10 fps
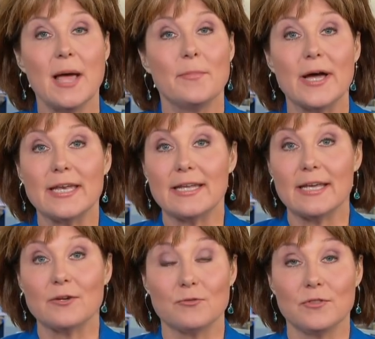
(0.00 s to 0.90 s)
But
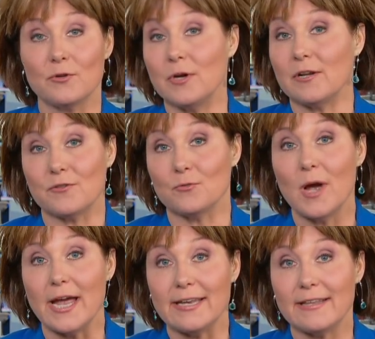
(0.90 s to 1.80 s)
the critics are
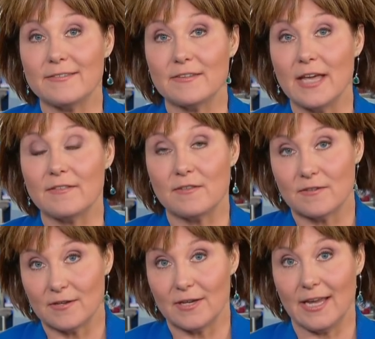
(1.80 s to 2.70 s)
right. It's
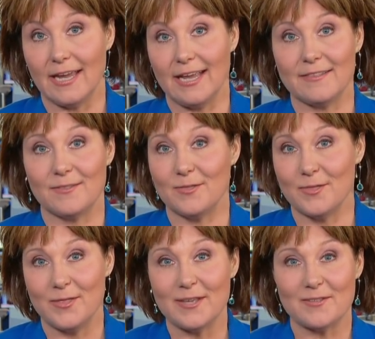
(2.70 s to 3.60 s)
it's it's
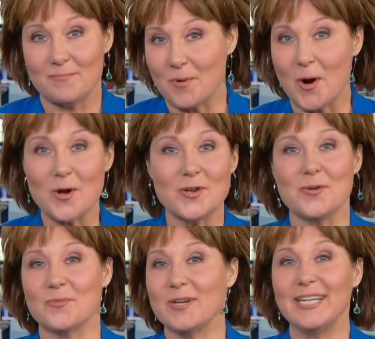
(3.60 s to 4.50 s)
this
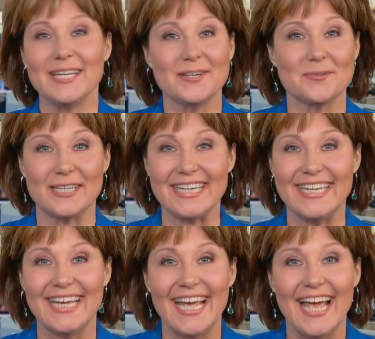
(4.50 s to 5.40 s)
pardon really
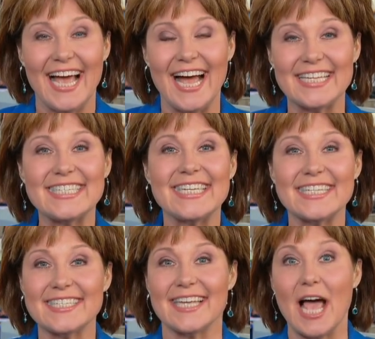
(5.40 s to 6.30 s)
only
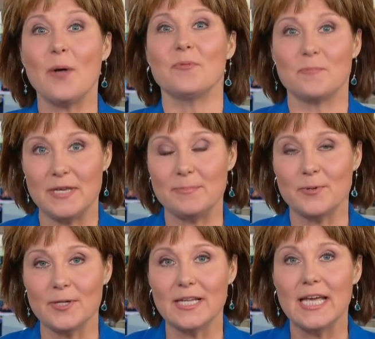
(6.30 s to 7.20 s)
assists helps
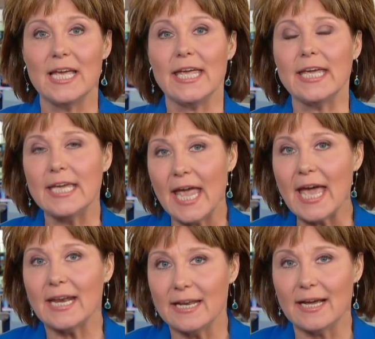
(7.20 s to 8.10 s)
people in
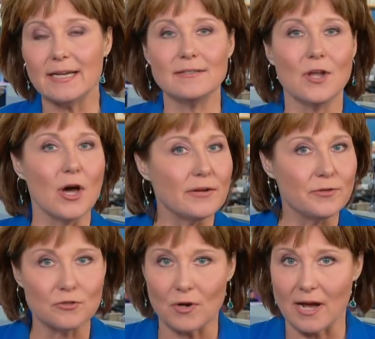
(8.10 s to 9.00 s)
Canada. Not if
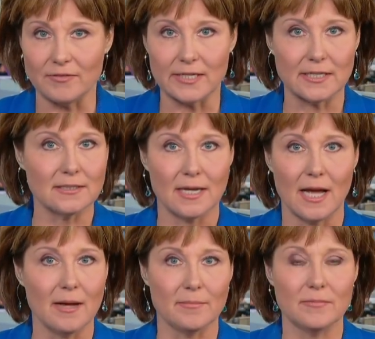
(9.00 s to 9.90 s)
you're traveling
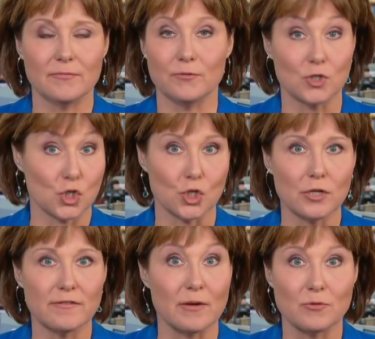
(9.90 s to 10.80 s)
um, for sure,
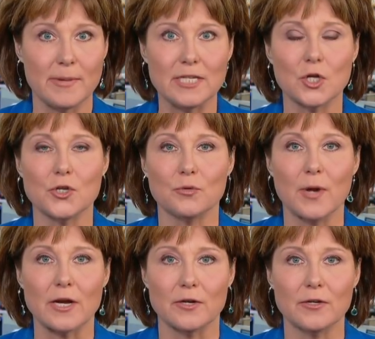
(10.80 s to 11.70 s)
because that remains on your
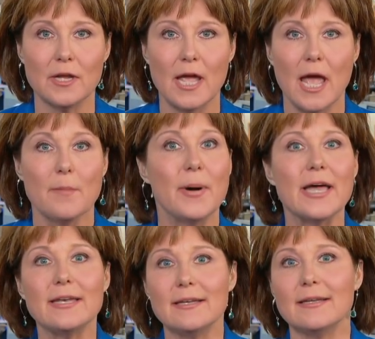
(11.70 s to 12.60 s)
record,
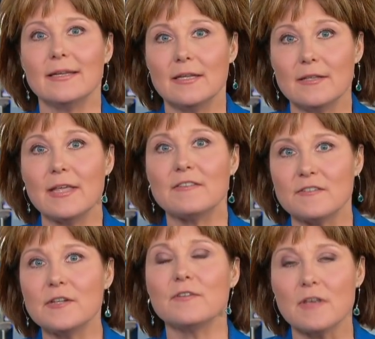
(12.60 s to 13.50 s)
but that's
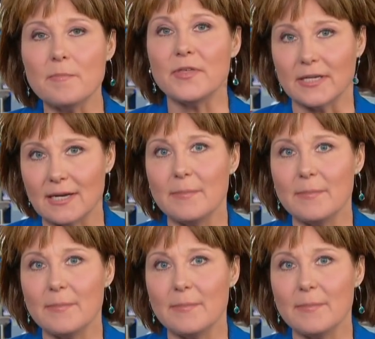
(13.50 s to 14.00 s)
still something.